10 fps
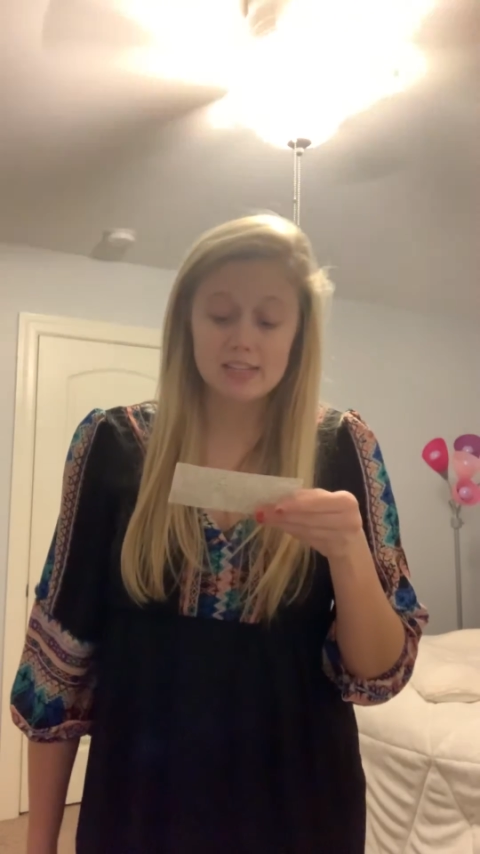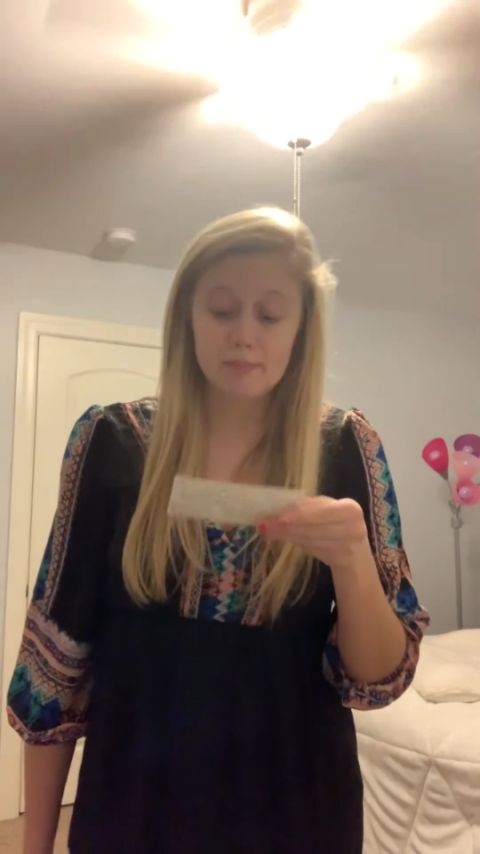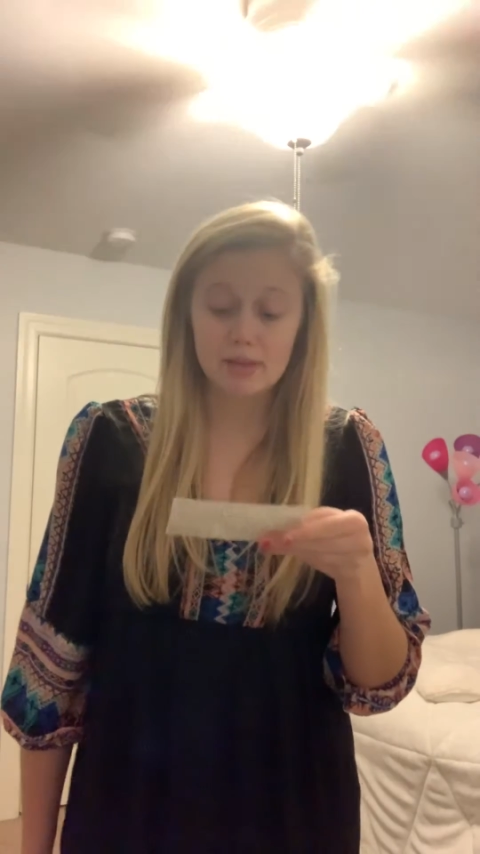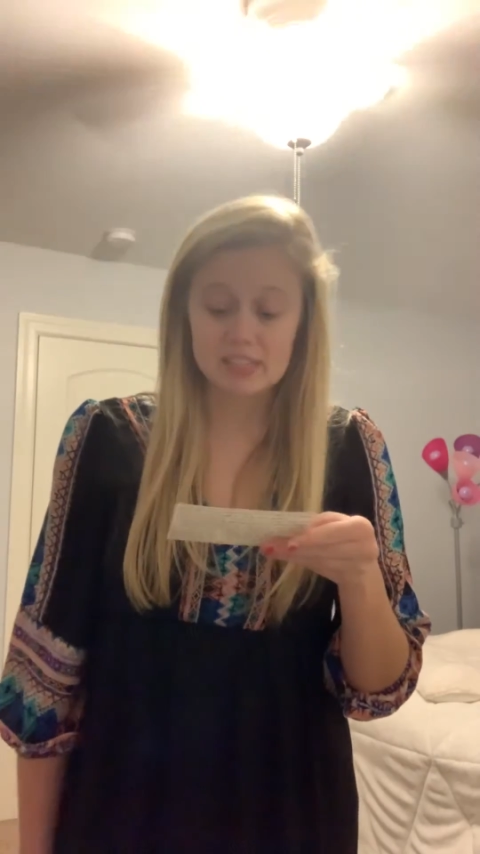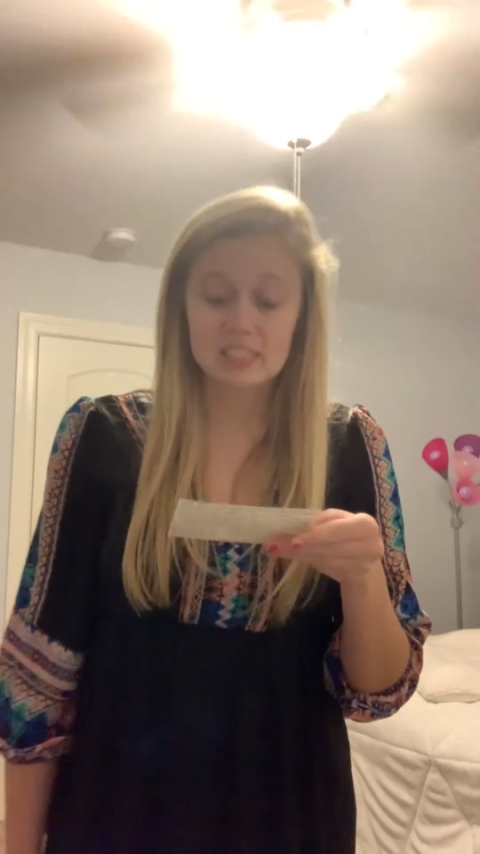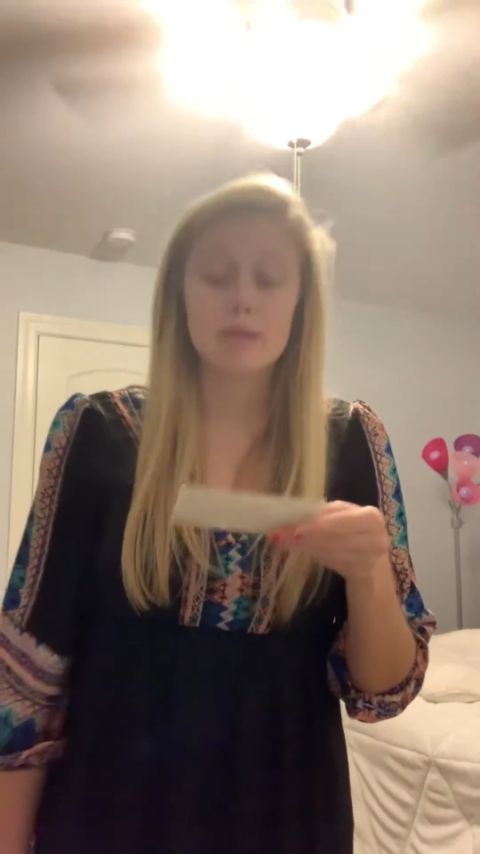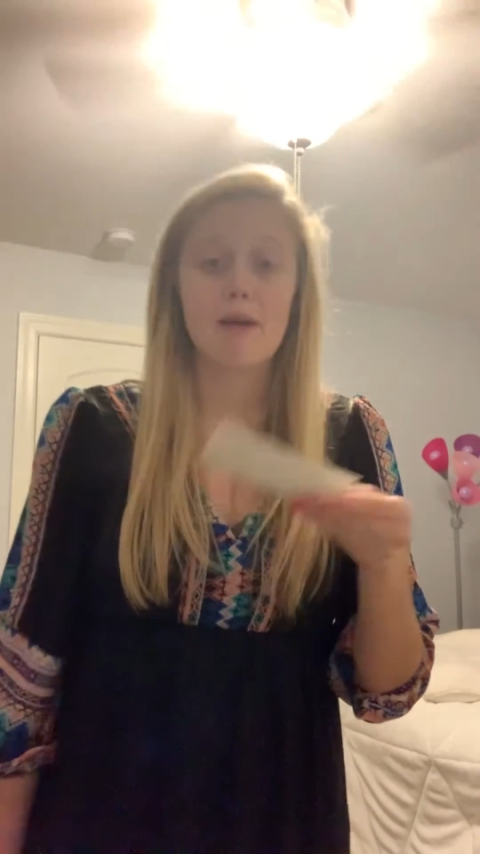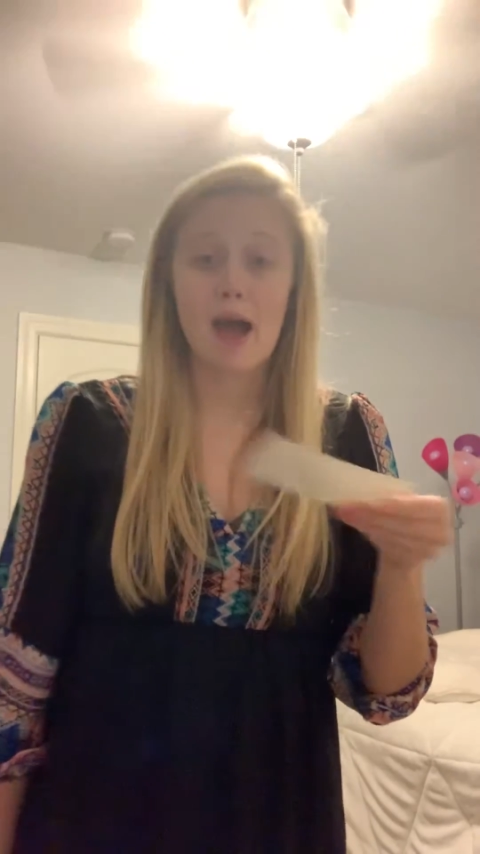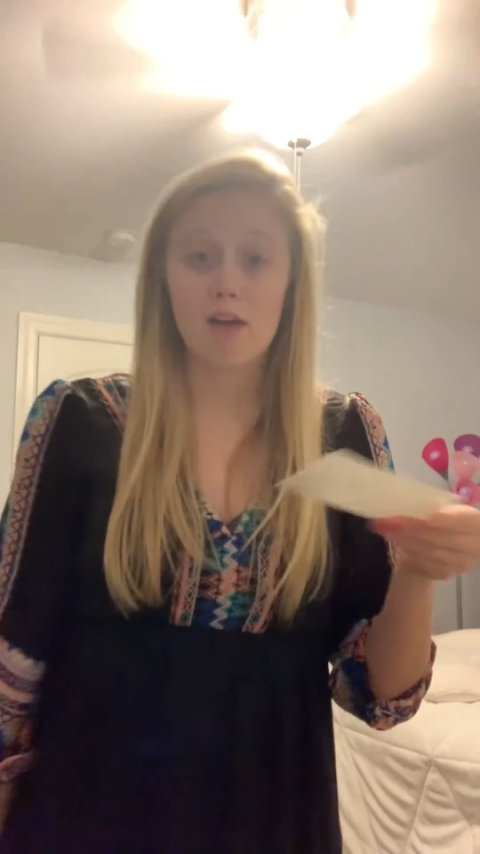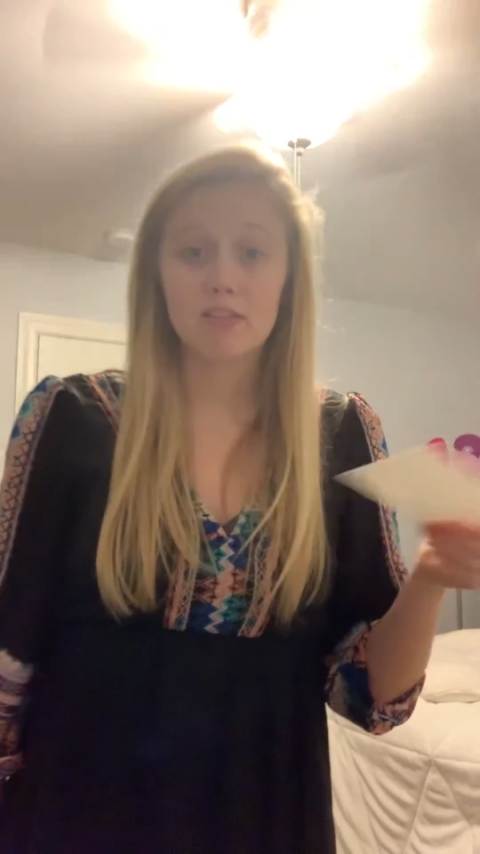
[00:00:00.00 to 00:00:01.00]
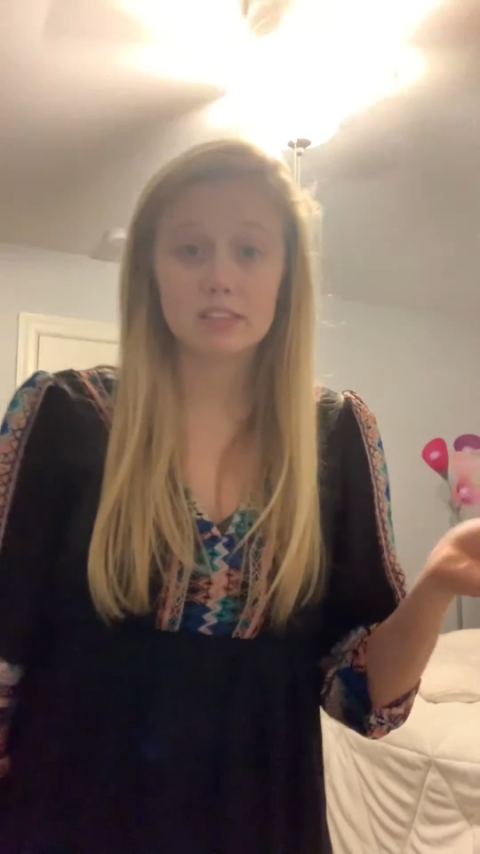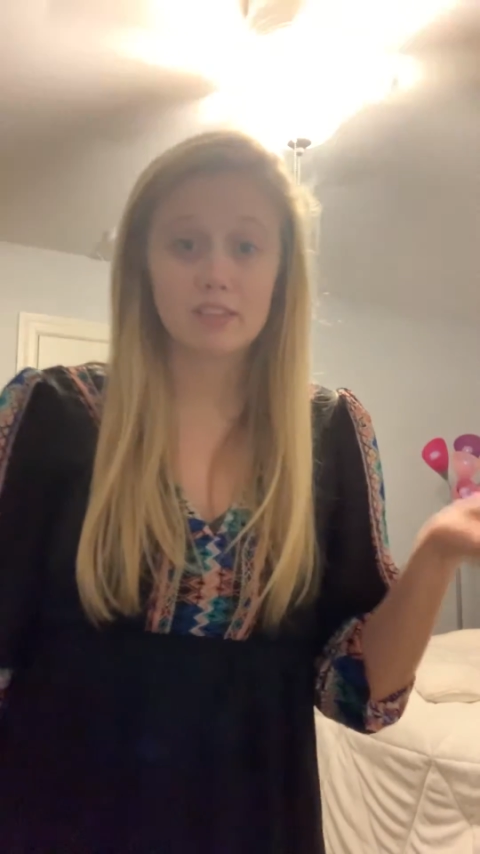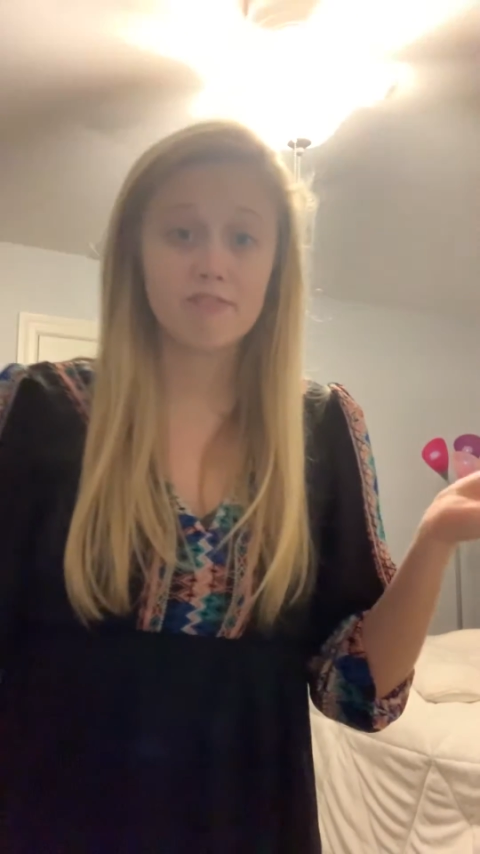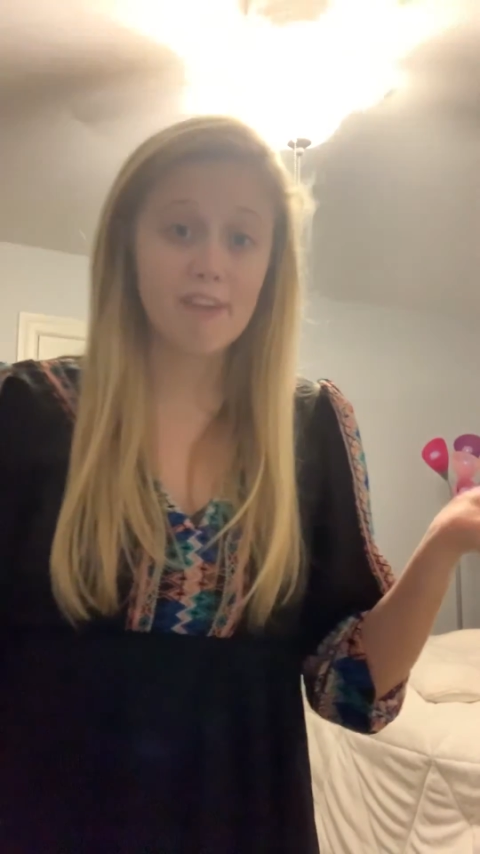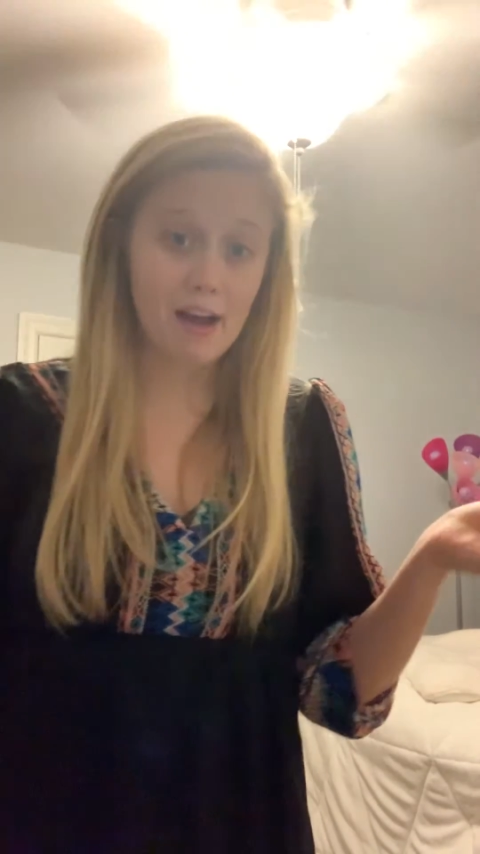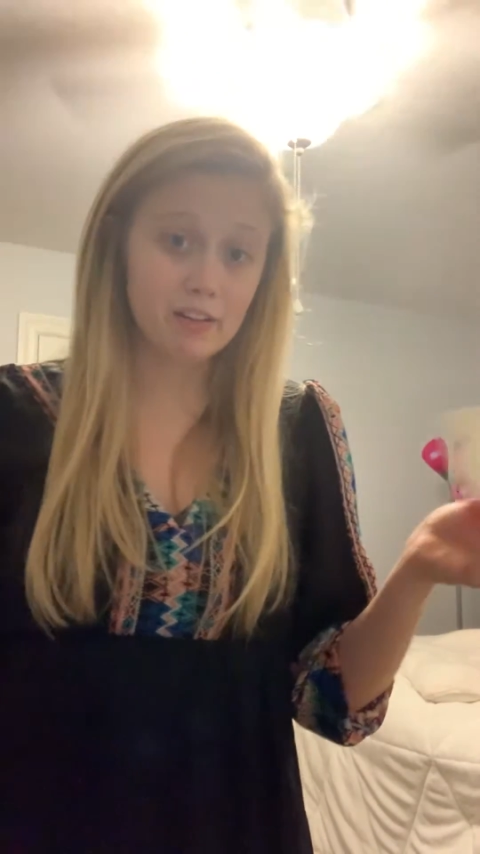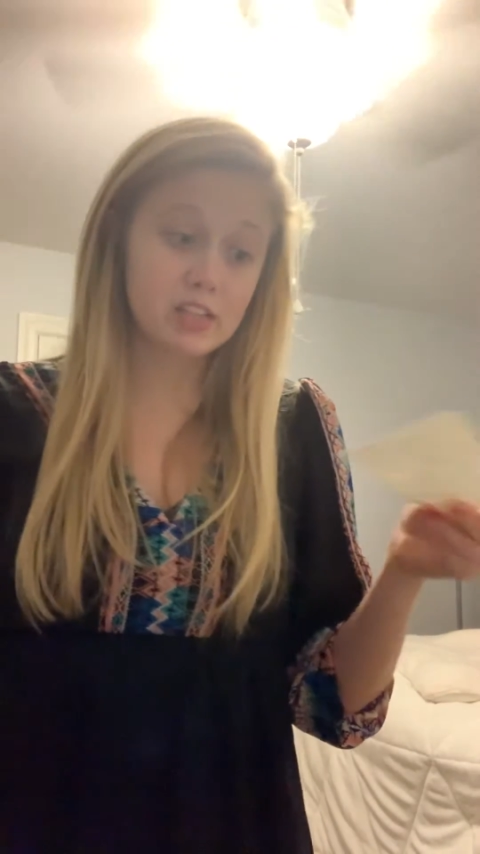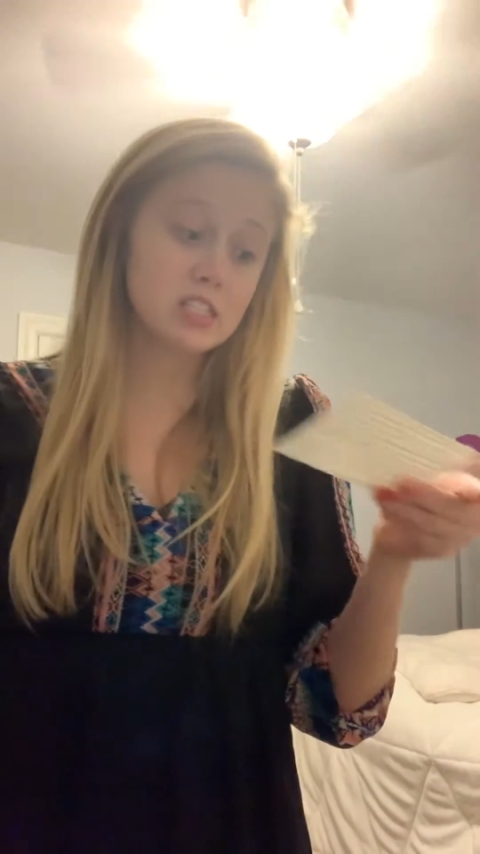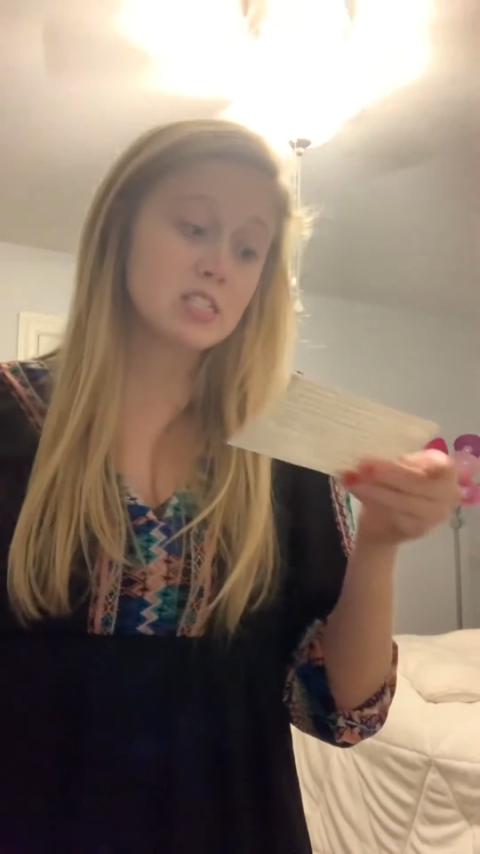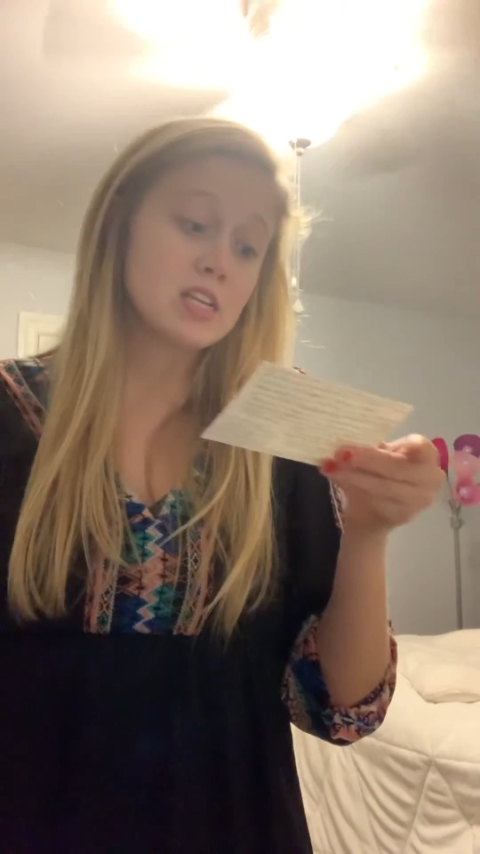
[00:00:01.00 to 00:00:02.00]
It places them at high risk of
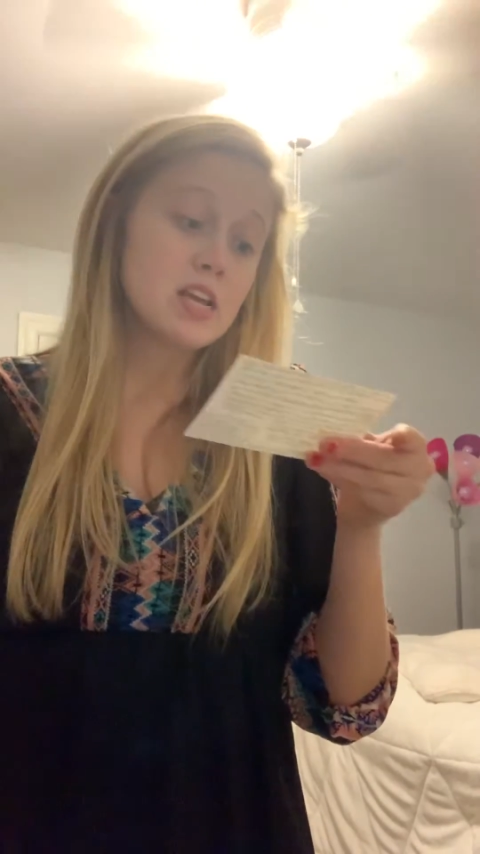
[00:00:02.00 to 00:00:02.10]
violence,